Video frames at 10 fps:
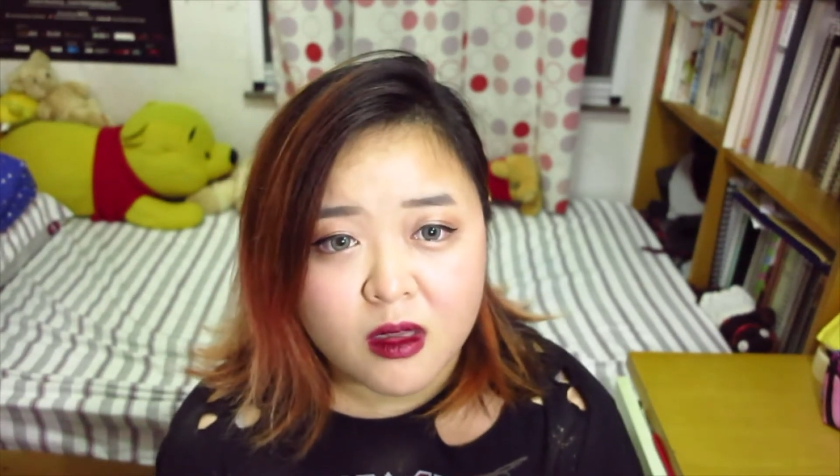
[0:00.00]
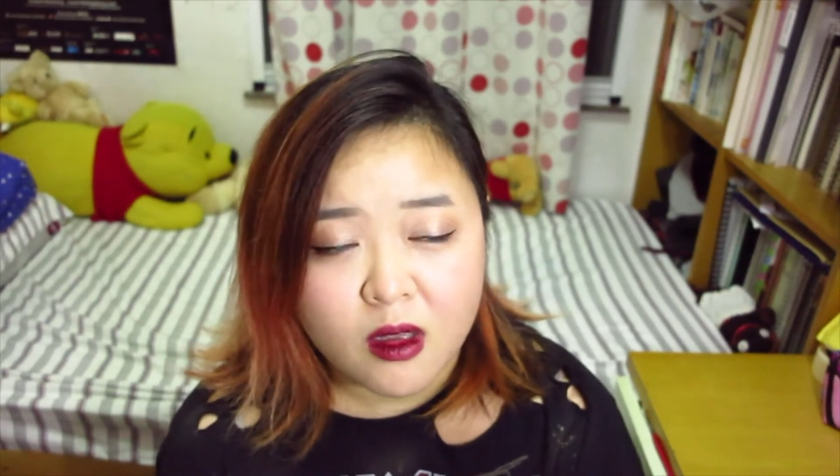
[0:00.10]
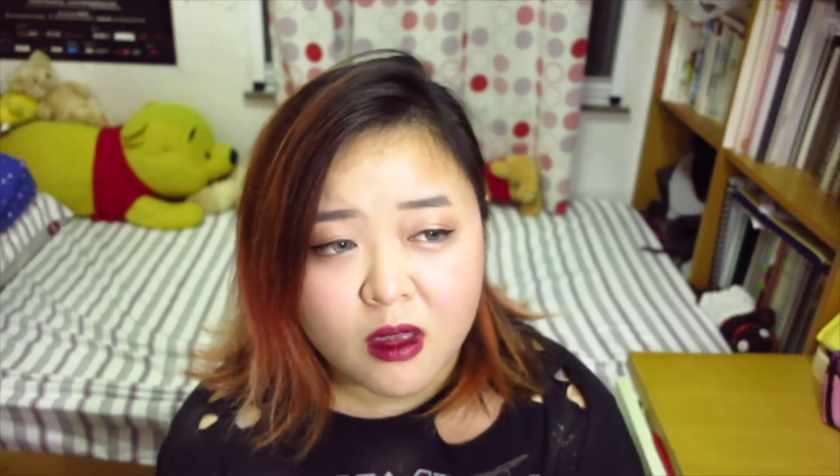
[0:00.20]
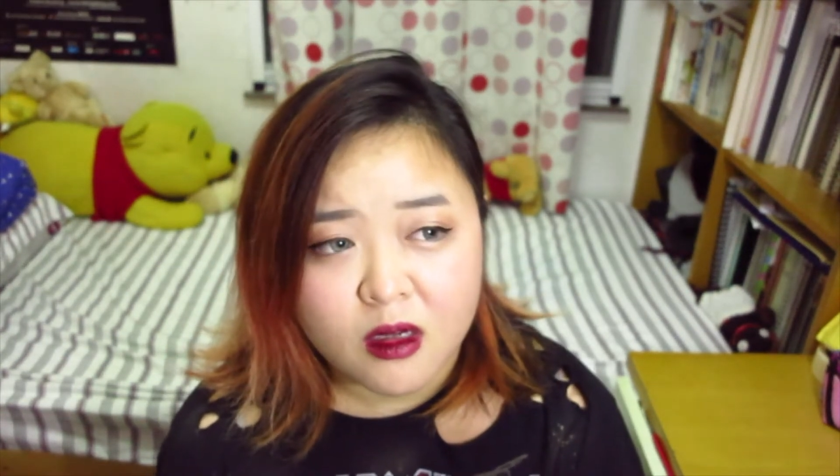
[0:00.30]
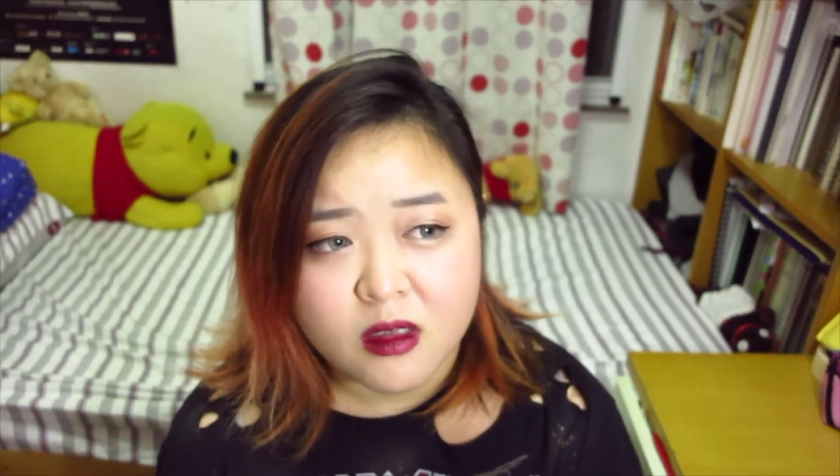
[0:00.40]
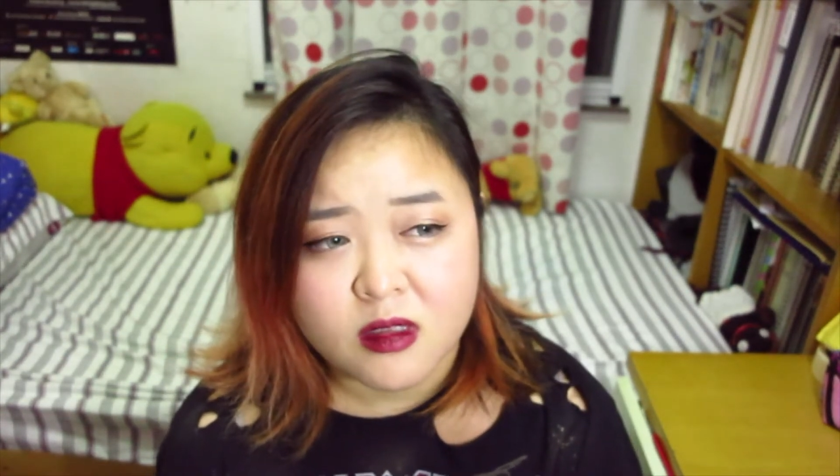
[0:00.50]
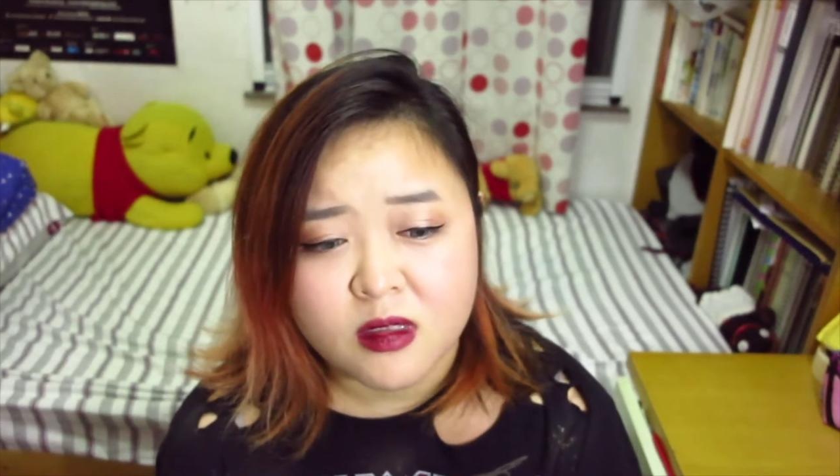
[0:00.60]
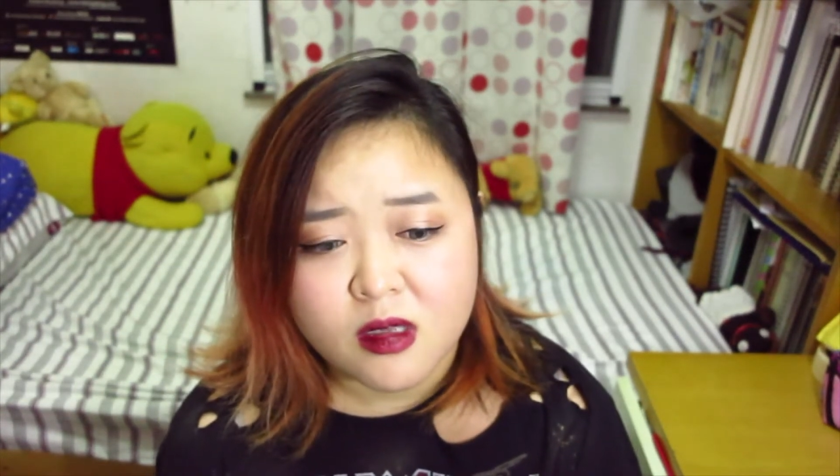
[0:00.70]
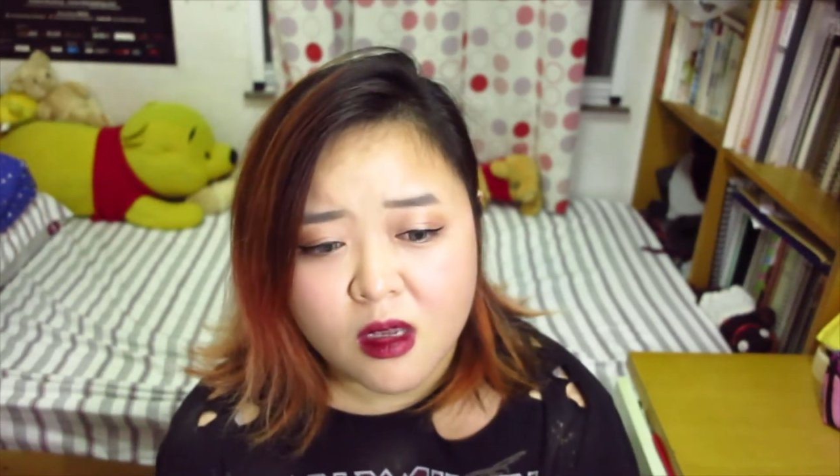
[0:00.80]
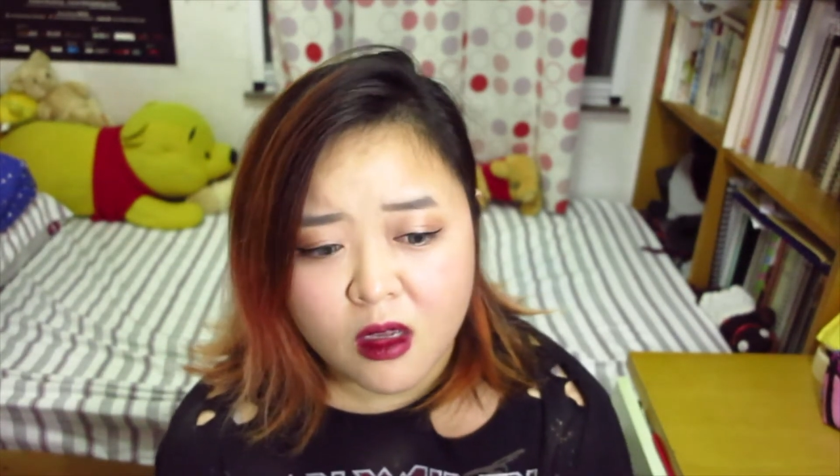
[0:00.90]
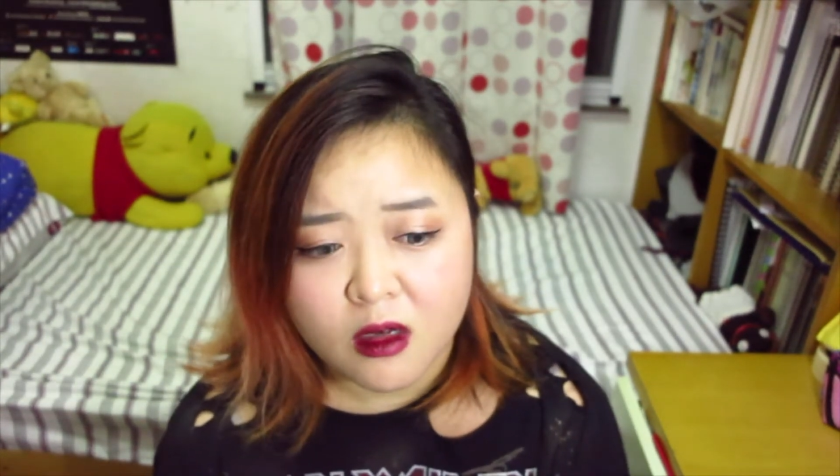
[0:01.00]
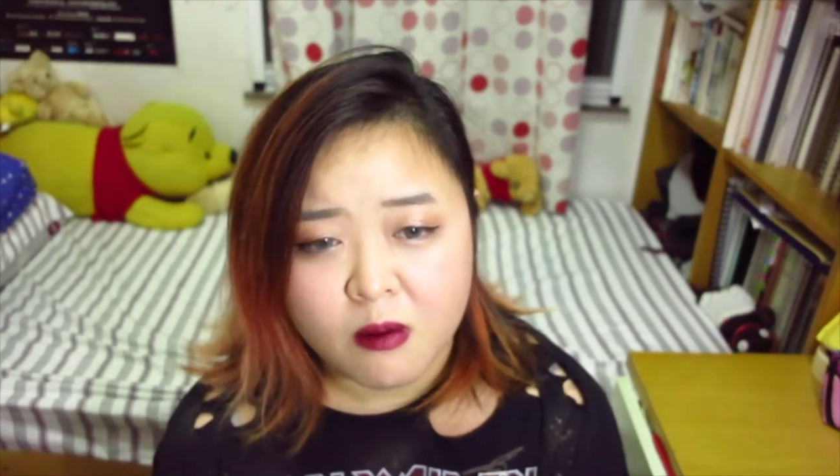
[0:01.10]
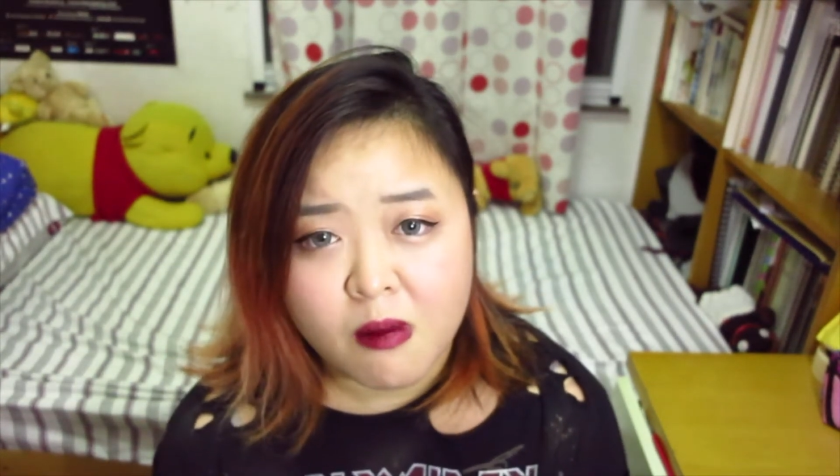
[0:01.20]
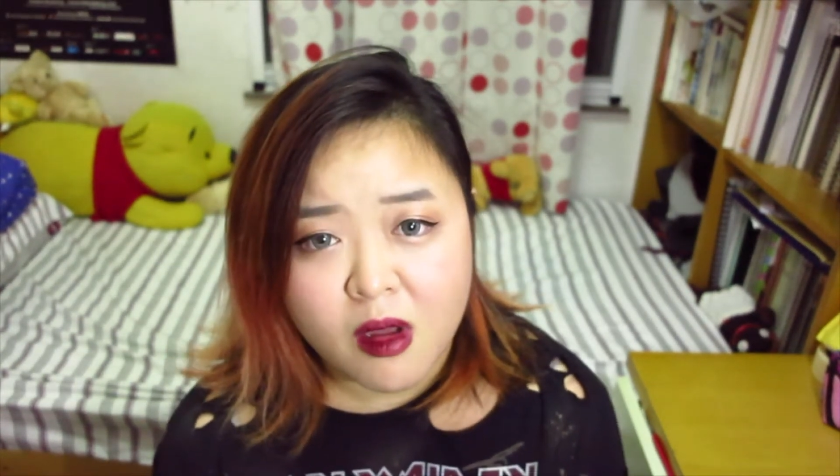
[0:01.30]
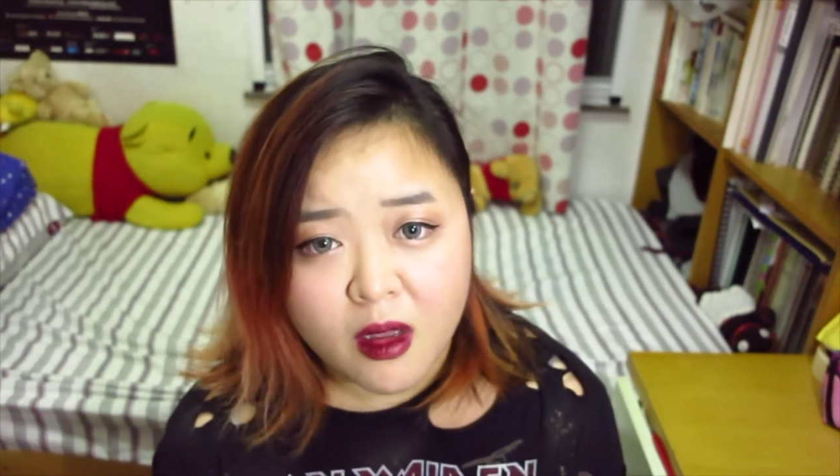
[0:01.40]
that is
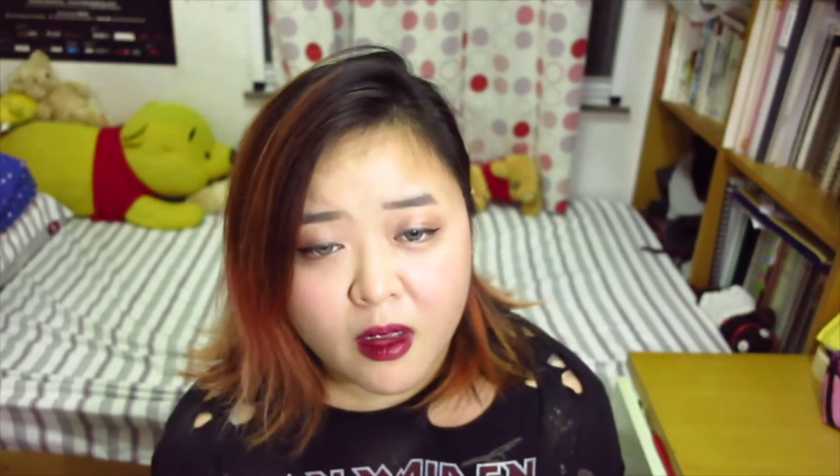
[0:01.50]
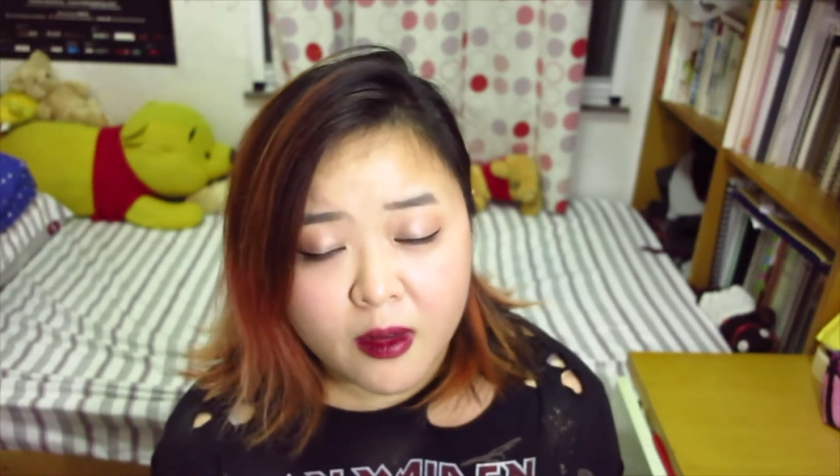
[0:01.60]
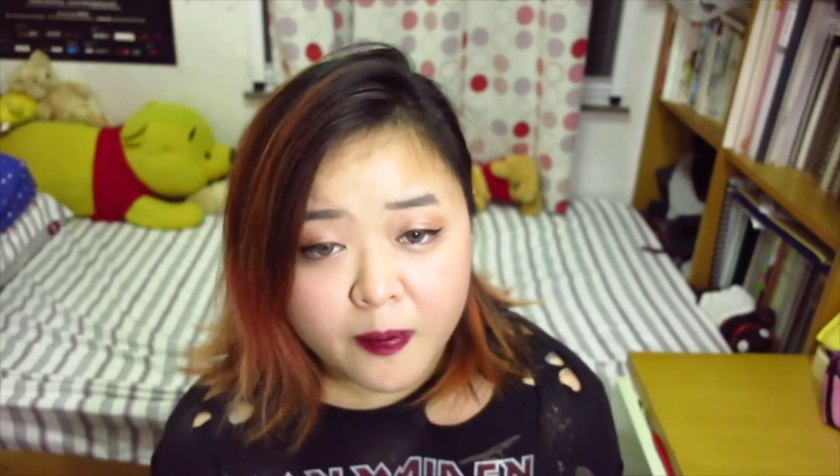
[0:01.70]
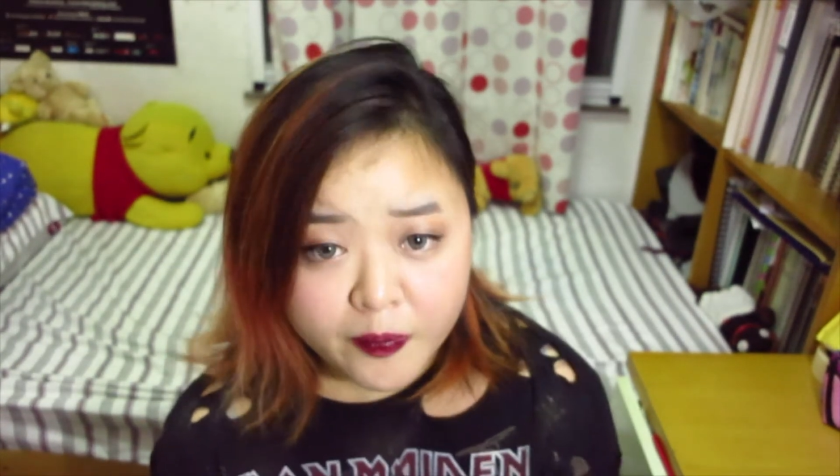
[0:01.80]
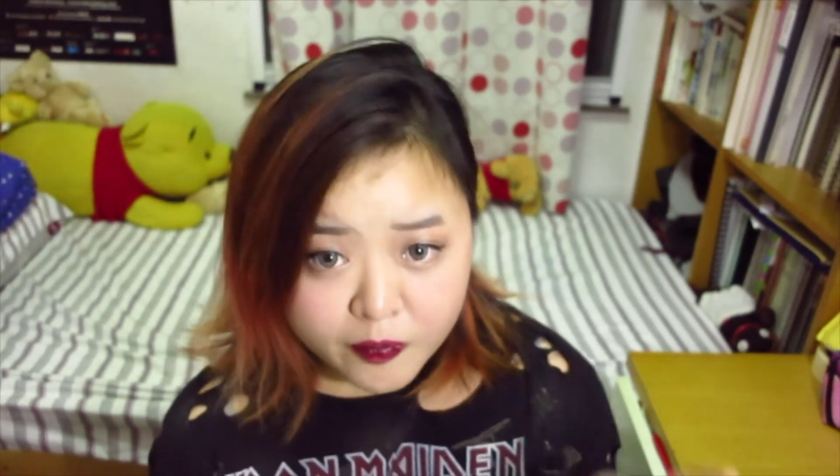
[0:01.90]
in my